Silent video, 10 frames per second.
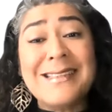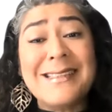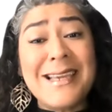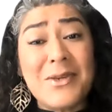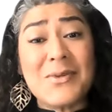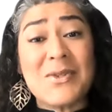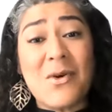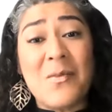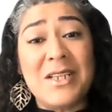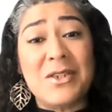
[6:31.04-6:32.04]
Thank you
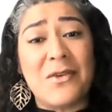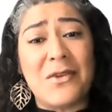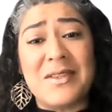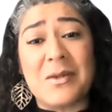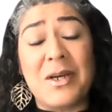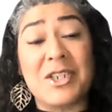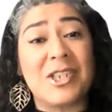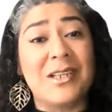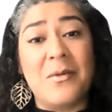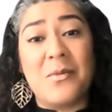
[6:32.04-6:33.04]
so much for this
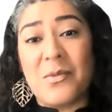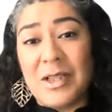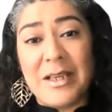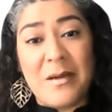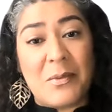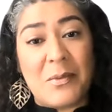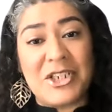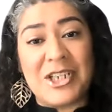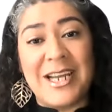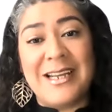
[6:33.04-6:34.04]
question. I really
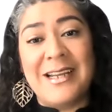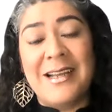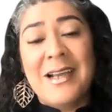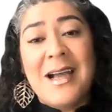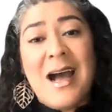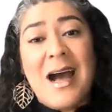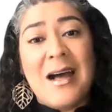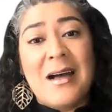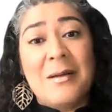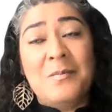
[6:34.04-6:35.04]
appreciate it.
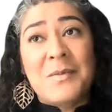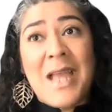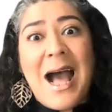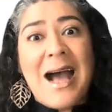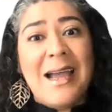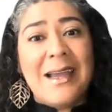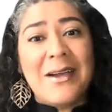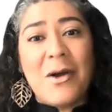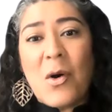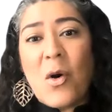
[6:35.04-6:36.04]

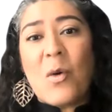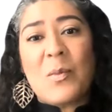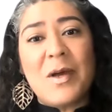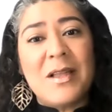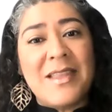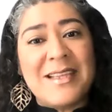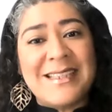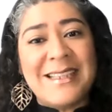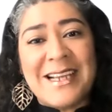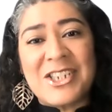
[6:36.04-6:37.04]
I hope
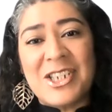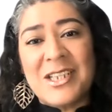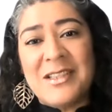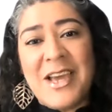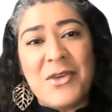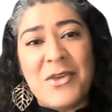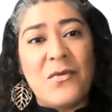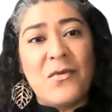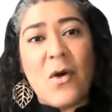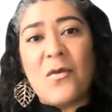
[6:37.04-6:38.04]
this election that
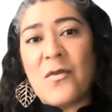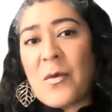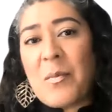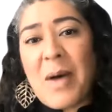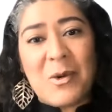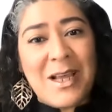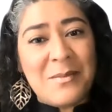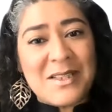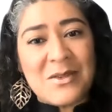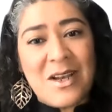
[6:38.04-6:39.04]
you vote for Paula
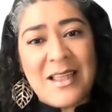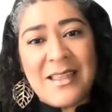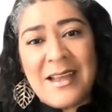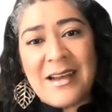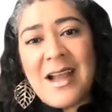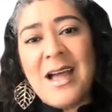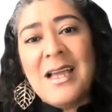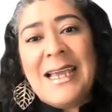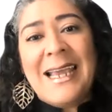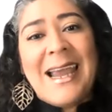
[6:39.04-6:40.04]
Mesola de Herrera,
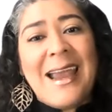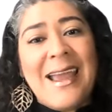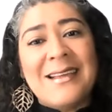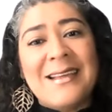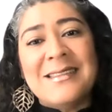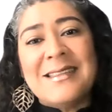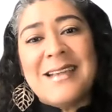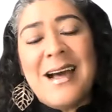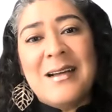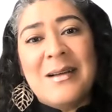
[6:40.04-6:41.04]

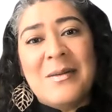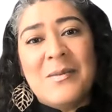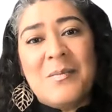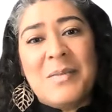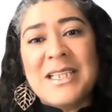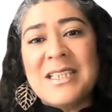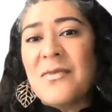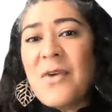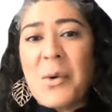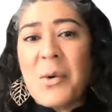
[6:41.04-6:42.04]
and please
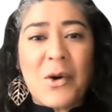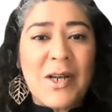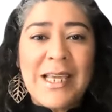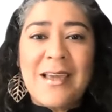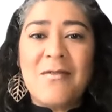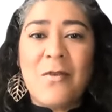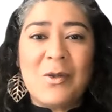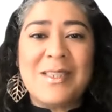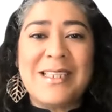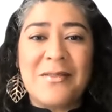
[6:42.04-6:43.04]
vote early and
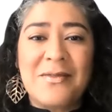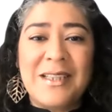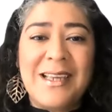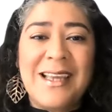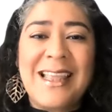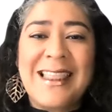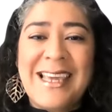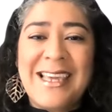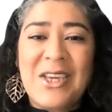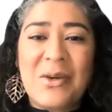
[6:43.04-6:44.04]
vote safely.
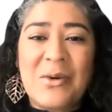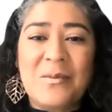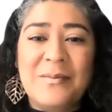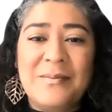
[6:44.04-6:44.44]
Thank you.